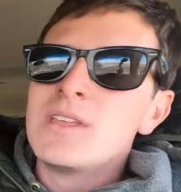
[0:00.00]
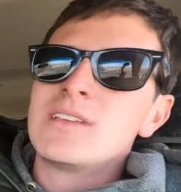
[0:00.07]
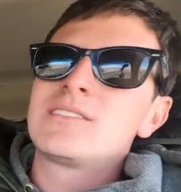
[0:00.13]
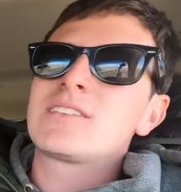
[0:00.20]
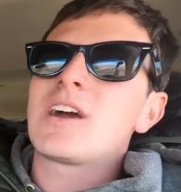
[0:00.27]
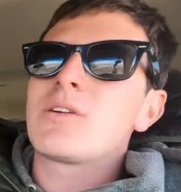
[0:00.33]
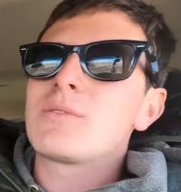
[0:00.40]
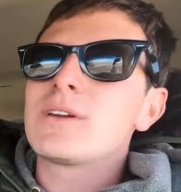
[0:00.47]

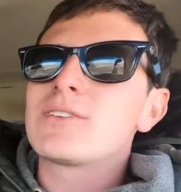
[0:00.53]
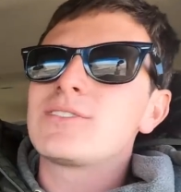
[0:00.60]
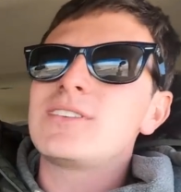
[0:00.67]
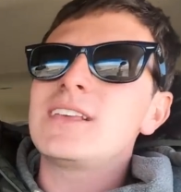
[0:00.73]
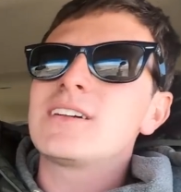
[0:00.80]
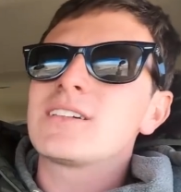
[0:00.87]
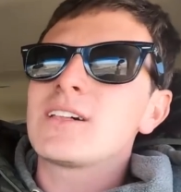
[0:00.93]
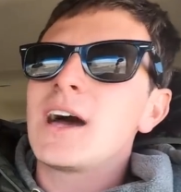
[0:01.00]
It's got rear
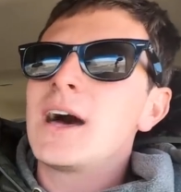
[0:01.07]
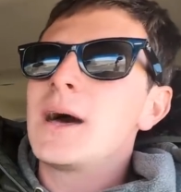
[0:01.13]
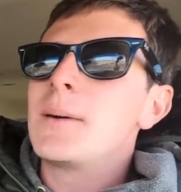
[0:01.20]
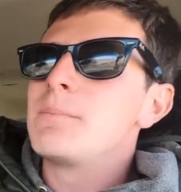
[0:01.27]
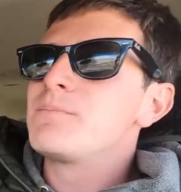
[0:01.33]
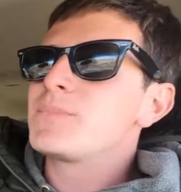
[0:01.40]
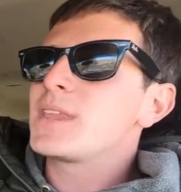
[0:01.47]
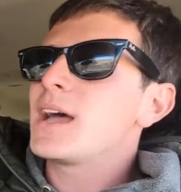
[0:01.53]
seat
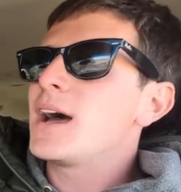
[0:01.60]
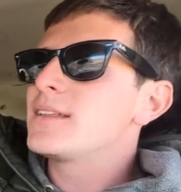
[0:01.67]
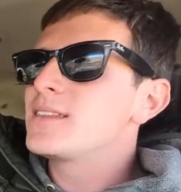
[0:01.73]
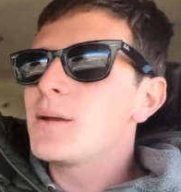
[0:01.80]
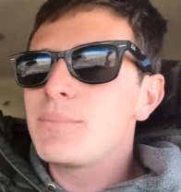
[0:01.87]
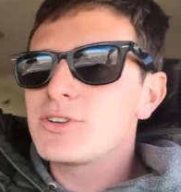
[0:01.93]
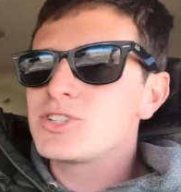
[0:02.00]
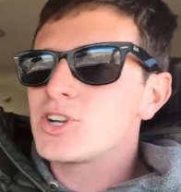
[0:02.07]
um, uh,
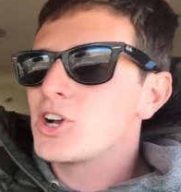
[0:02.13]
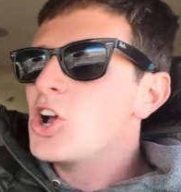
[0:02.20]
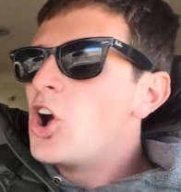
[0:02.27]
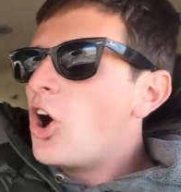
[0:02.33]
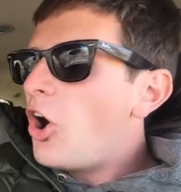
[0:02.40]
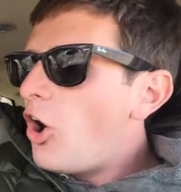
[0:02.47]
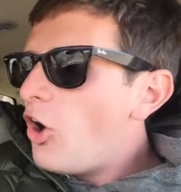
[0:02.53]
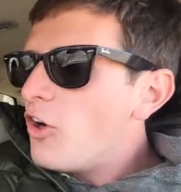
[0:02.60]
temperature,
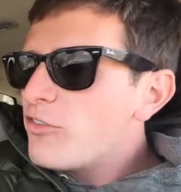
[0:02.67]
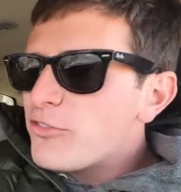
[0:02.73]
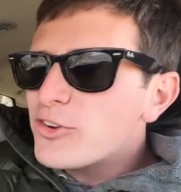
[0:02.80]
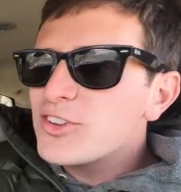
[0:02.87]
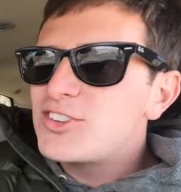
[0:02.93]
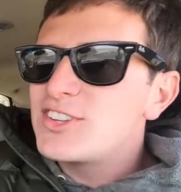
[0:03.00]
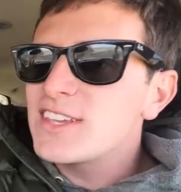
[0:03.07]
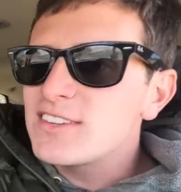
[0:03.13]
all
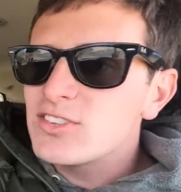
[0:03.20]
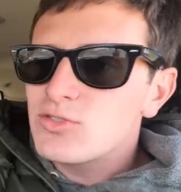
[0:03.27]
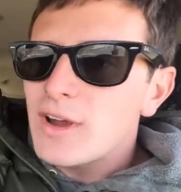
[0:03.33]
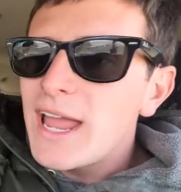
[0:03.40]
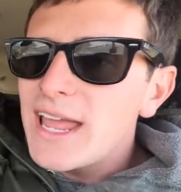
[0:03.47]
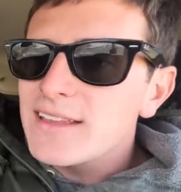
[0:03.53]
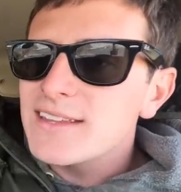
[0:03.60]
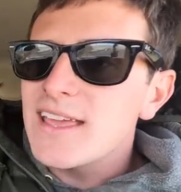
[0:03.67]
for six
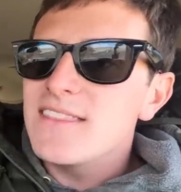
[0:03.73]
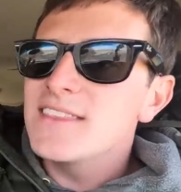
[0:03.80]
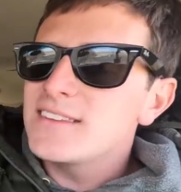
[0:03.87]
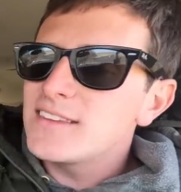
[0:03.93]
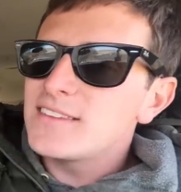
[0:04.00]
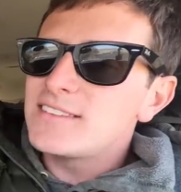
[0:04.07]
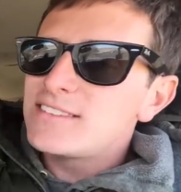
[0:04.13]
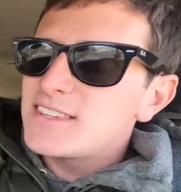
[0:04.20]
grand. And
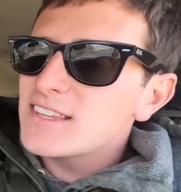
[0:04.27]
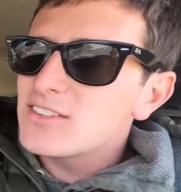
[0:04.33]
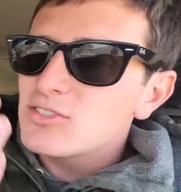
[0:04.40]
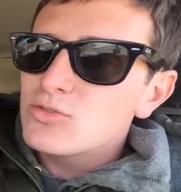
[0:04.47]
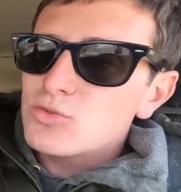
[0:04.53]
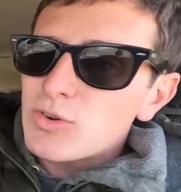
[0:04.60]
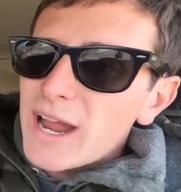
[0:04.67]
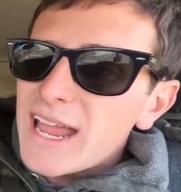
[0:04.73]
this is six
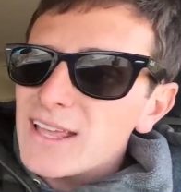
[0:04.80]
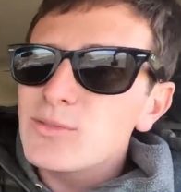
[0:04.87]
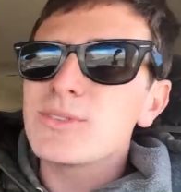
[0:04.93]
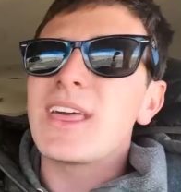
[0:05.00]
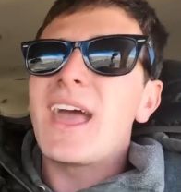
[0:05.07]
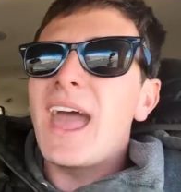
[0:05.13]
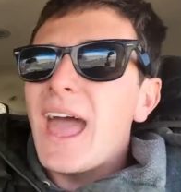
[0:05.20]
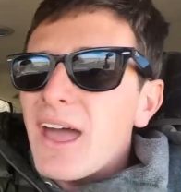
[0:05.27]
grand
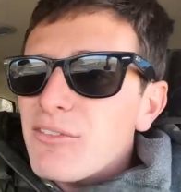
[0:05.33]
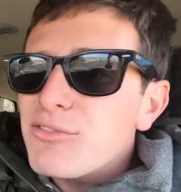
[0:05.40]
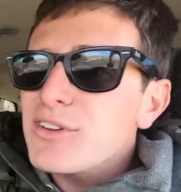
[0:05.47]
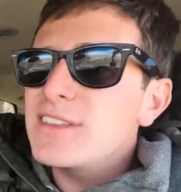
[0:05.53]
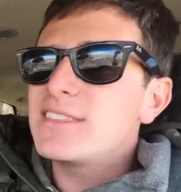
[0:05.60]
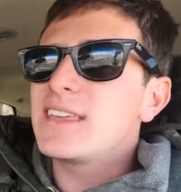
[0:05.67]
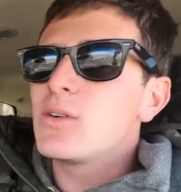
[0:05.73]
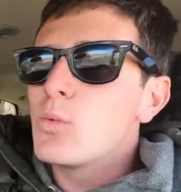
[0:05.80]
with
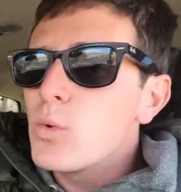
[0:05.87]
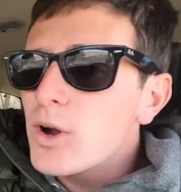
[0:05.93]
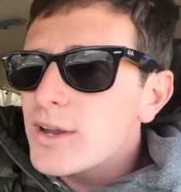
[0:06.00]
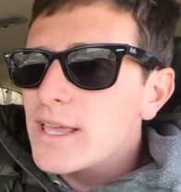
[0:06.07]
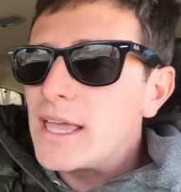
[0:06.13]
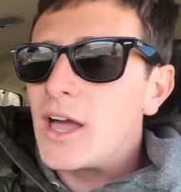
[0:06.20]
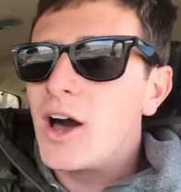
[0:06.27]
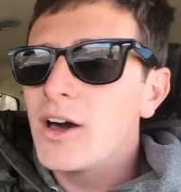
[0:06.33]
everything
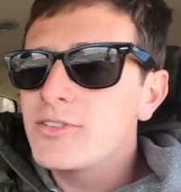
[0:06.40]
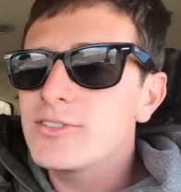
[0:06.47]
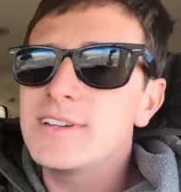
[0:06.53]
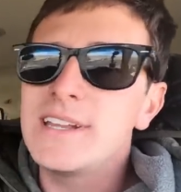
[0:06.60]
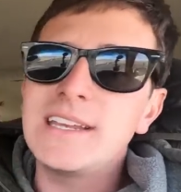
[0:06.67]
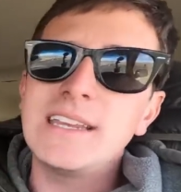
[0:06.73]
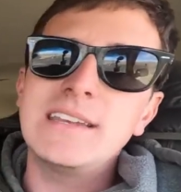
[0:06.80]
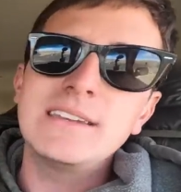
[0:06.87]
working,
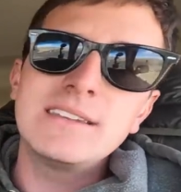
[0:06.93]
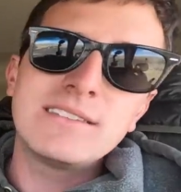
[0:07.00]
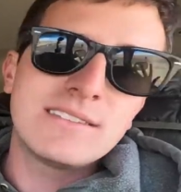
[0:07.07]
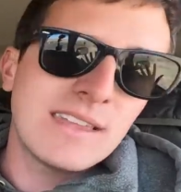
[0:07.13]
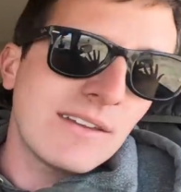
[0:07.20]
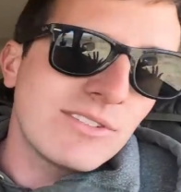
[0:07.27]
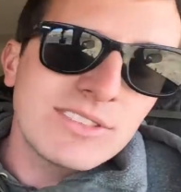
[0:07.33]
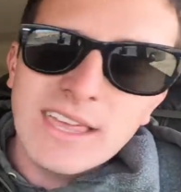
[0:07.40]

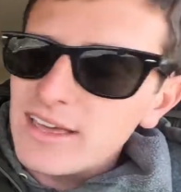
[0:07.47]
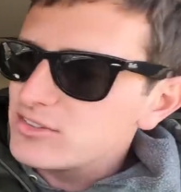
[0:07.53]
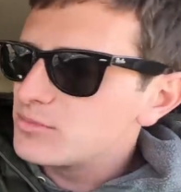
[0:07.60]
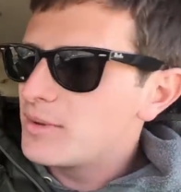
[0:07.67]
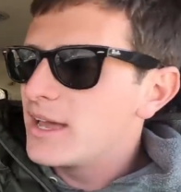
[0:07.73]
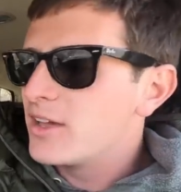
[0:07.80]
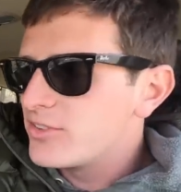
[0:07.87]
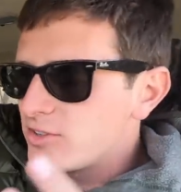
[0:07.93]
187,000
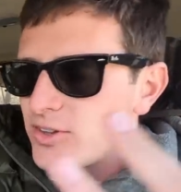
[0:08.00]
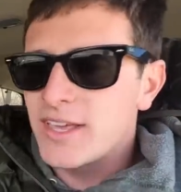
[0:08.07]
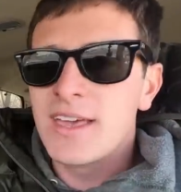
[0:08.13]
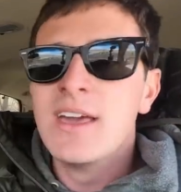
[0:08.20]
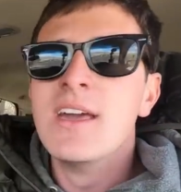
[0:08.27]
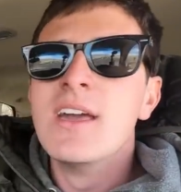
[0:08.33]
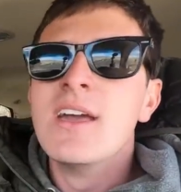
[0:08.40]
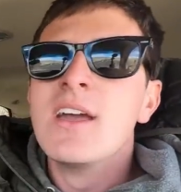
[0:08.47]
miles. So like
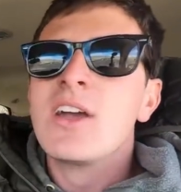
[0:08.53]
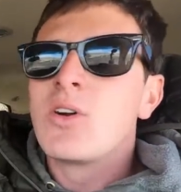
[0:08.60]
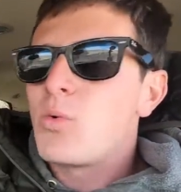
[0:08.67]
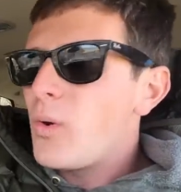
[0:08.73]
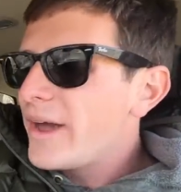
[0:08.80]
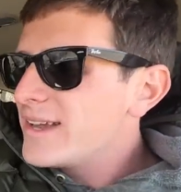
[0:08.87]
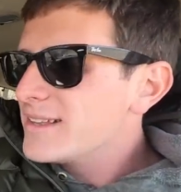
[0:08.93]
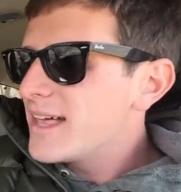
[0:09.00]

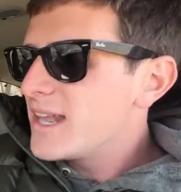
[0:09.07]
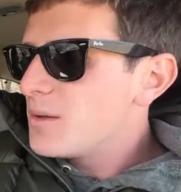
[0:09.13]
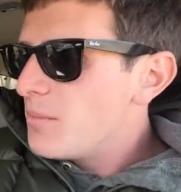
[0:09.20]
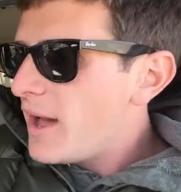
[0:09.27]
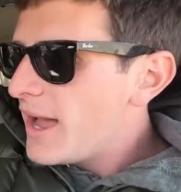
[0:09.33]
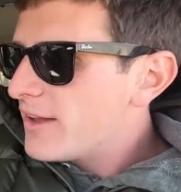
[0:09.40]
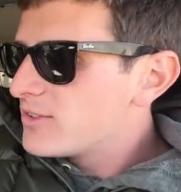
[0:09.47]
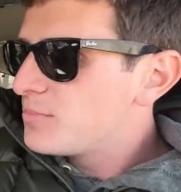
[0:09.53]
quite a lot of
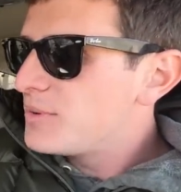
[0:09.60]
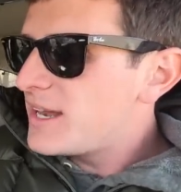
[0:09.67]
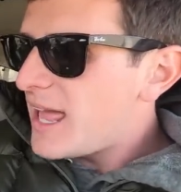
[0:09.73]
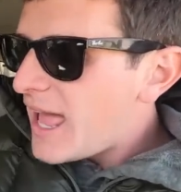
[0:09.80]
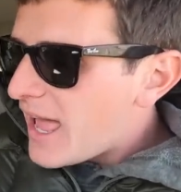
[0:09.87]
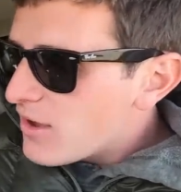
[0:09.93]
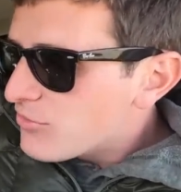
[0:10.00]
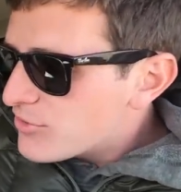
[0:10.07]
miles, but
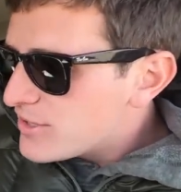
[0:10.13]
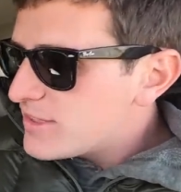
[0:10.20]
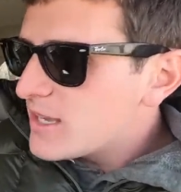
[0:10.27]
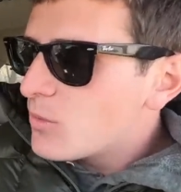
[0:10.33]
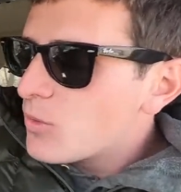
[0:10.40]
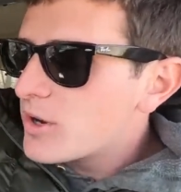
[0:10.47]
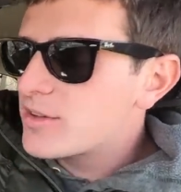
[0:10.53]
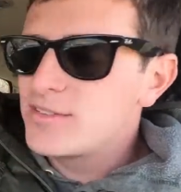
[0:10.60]

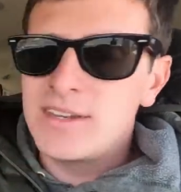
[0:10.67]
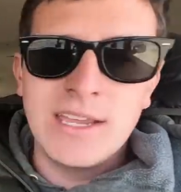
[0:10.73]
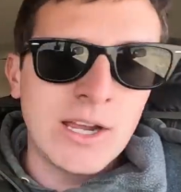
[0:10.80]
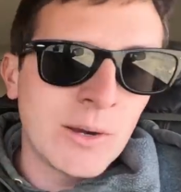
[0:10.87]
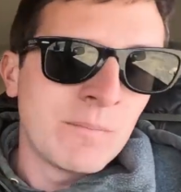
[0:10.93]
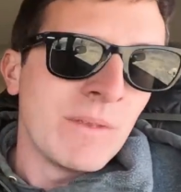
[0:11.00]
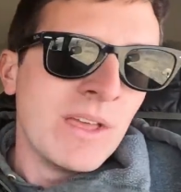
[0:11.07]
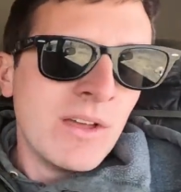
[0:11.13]
everything works in
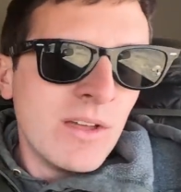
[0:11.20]
here,